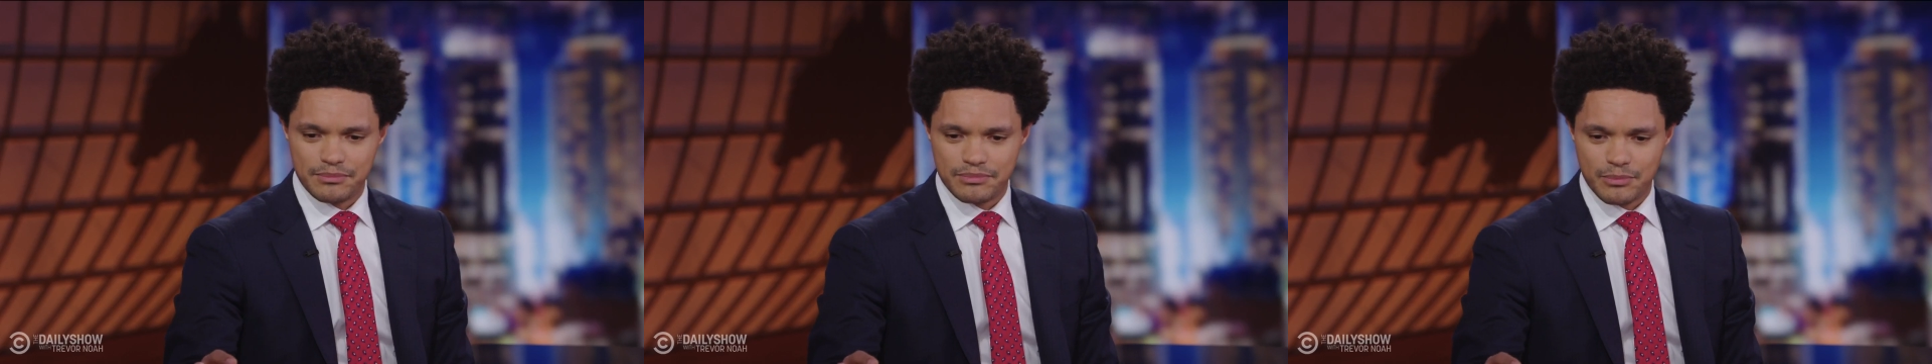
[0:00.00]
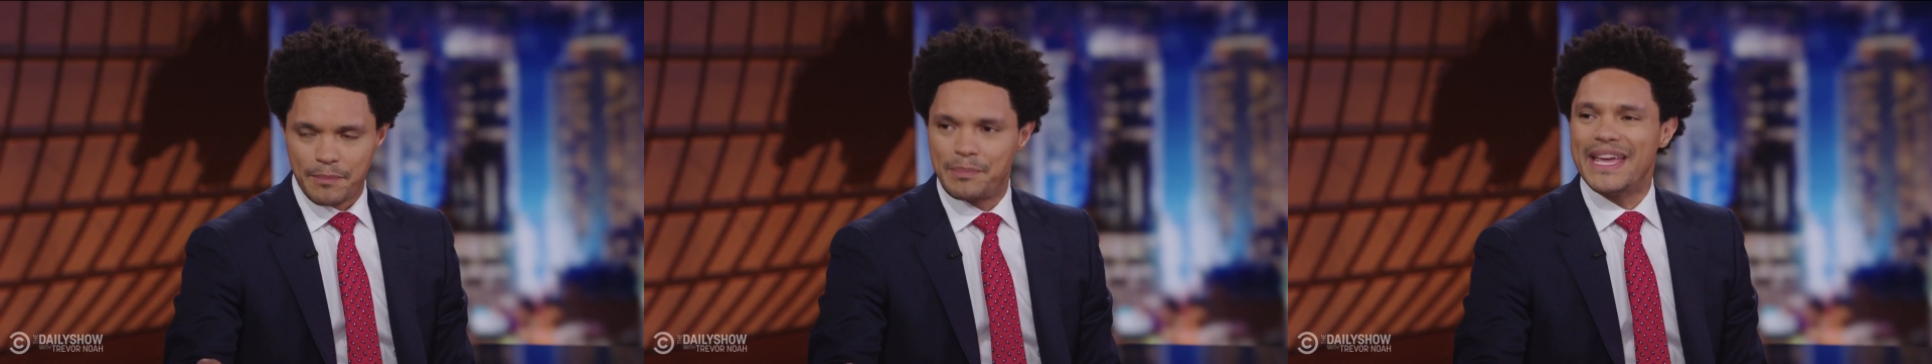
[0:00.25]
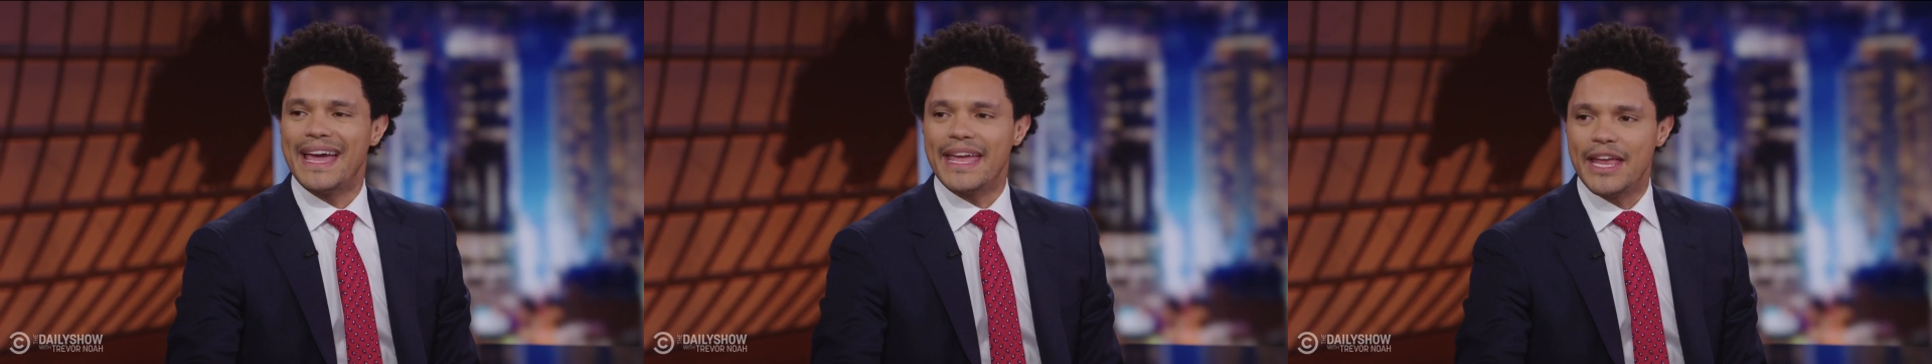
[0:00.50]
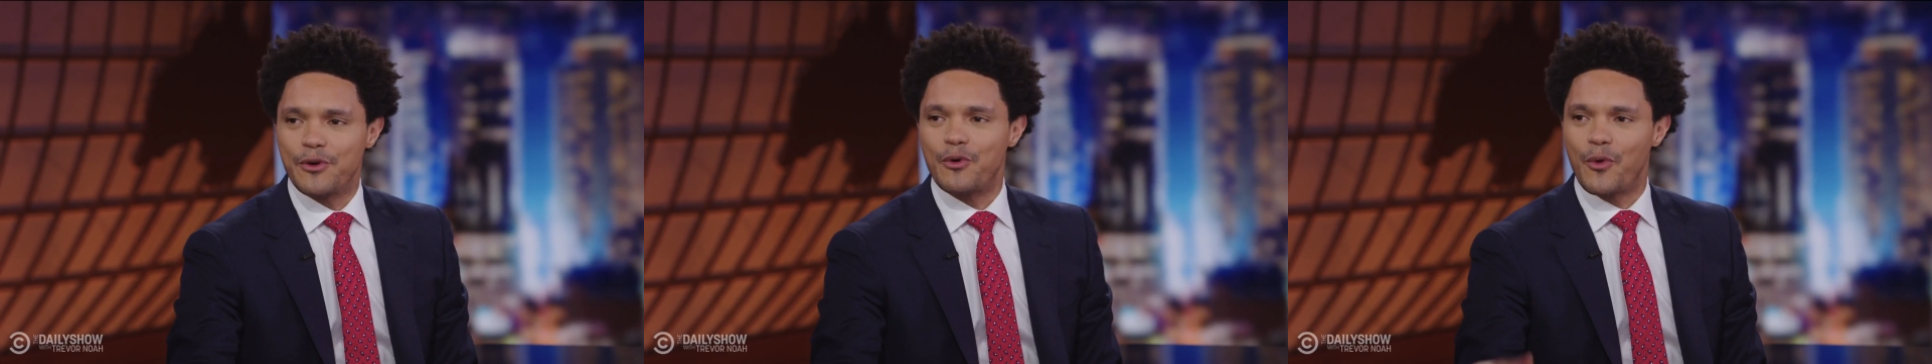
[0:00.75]
what being a
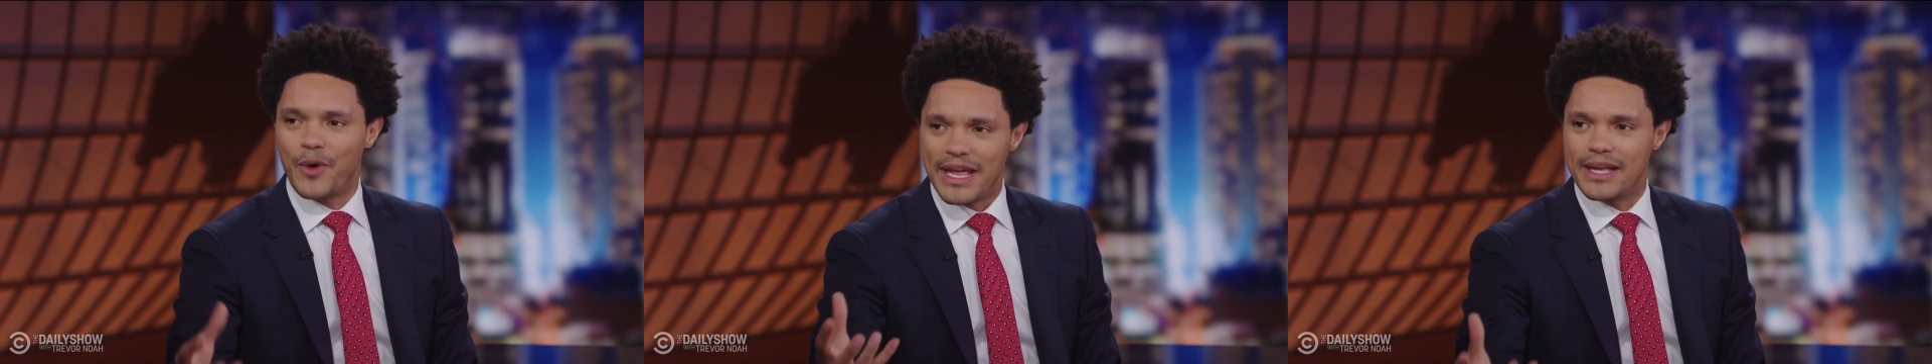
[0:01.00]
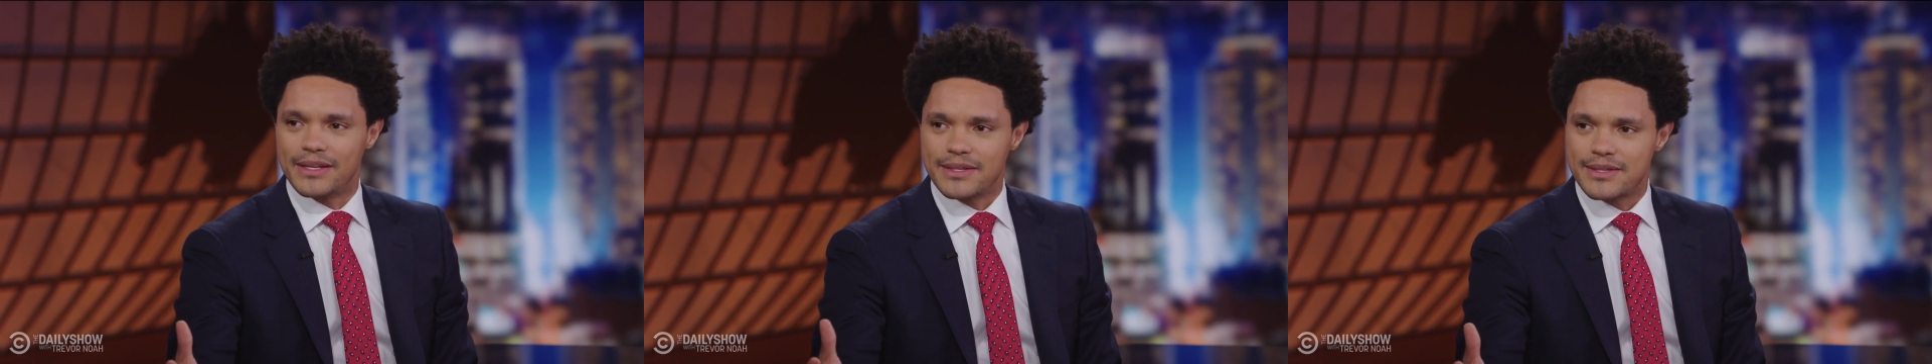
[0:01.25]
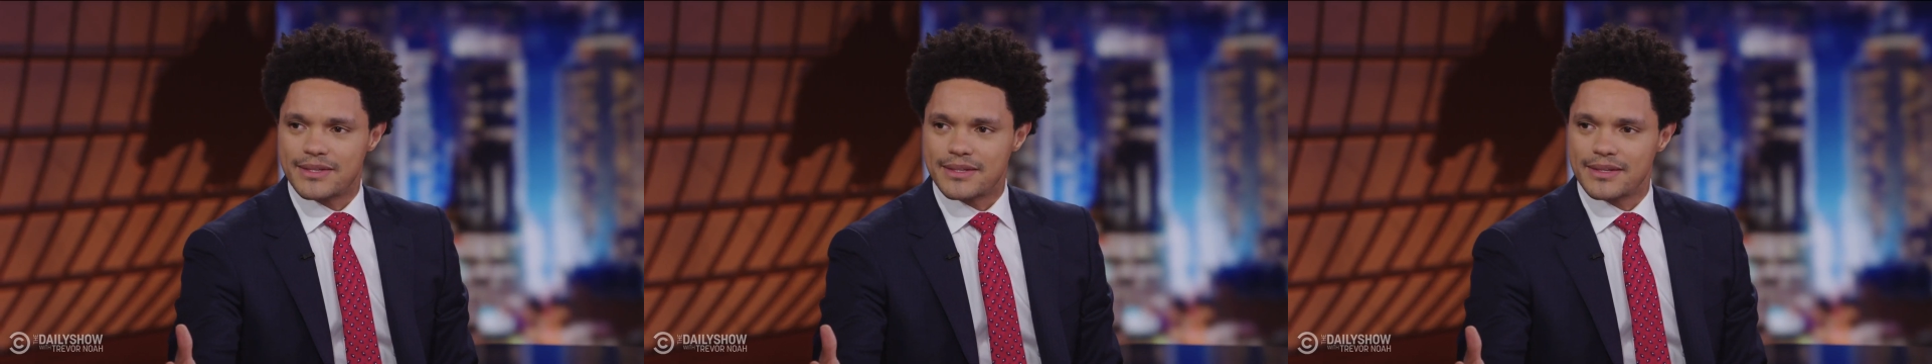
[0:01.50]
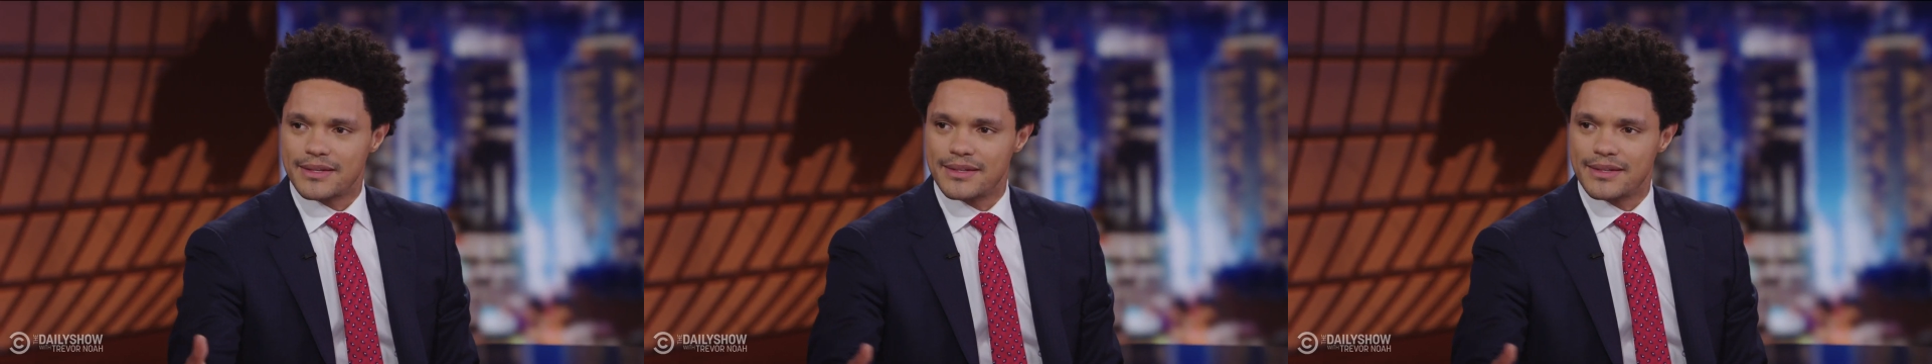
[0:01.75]
hero is?